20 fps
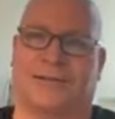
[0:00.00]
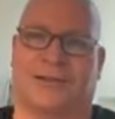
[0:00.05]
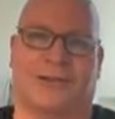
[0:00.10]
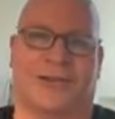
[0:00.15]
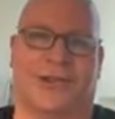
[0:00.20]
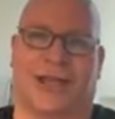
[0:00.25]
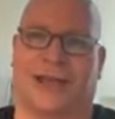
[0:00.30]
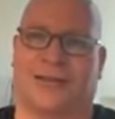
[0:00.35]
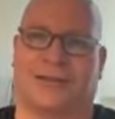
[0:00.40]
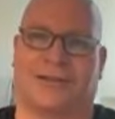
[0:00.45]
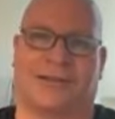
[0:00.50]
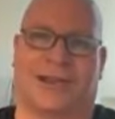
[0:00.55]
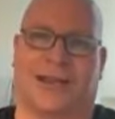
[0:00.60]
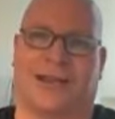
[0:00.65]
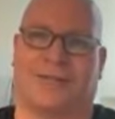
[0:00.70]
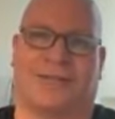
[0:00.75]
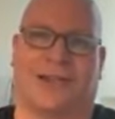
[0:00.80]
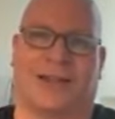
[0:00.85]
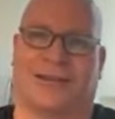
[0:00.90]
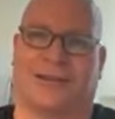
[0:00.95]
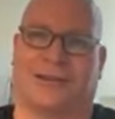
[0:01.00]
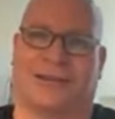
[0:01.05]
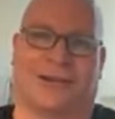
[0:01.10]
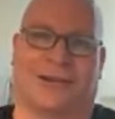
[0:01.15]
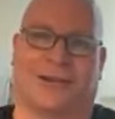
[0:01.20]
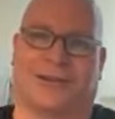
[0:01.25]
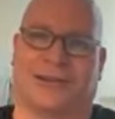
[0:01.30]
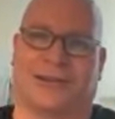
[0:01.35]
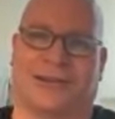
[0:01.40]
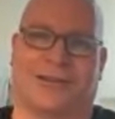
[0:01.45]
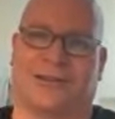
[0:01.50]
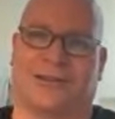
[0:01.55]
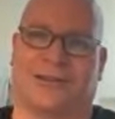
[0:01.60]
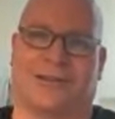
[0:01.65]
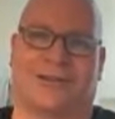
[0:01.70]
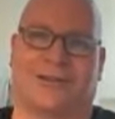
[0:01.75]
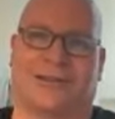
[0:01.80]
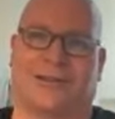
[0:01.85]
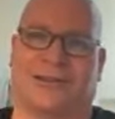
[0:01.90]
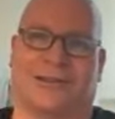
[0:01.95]
you can't yeah. save that dog.
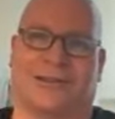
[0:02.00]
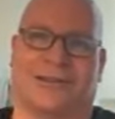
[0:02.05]
It's